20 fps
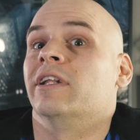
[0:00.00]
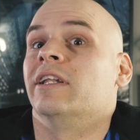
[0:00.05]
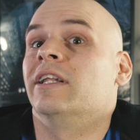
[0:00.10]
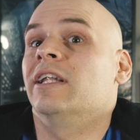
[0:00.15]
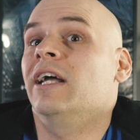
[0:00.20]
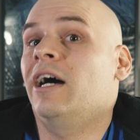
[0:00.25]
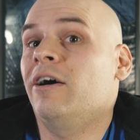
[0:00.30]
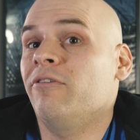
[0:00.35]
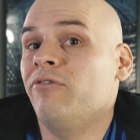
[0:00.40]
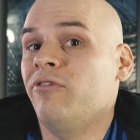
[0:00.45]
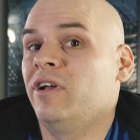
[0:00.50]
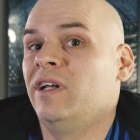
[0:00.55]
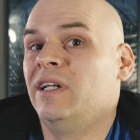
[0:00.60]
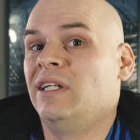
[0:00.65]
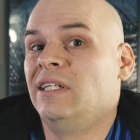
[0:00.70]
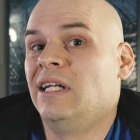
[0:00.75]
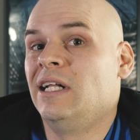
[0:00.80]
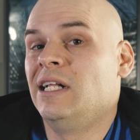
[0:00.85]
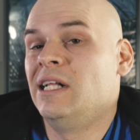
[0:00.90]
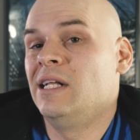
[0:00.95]
enough,
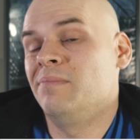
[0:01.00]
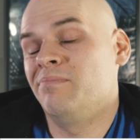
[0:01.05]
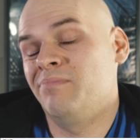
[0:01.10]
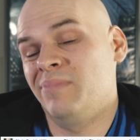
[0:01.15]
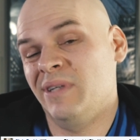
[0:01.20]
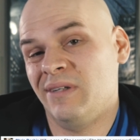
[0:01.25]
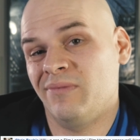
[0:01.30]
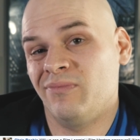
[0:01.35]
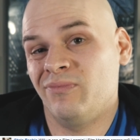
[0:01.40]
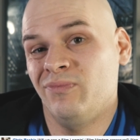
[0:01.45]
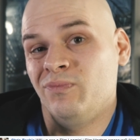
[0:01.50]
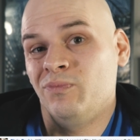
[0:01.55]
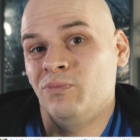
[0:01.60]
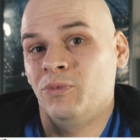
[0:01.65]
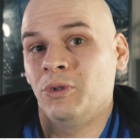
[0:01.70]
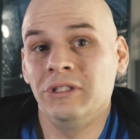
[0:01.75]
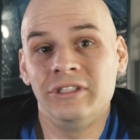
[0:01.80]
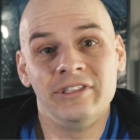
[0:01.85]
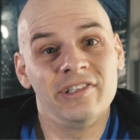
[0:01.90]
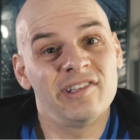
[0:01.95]
but
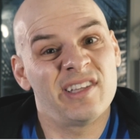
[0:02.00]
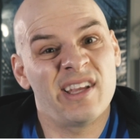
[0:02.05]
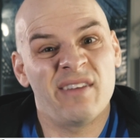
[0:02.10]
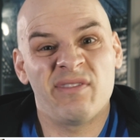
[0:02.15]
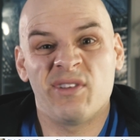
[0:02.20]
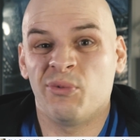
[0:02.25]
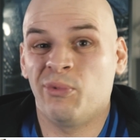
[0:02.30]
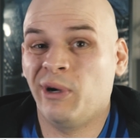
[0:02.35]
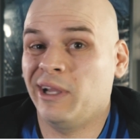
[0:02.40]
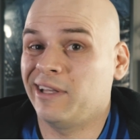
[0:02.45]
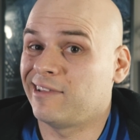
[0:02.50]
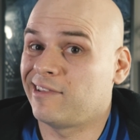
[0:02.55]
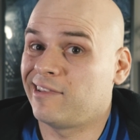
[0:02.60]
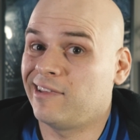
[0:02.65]
we'll just have to wait and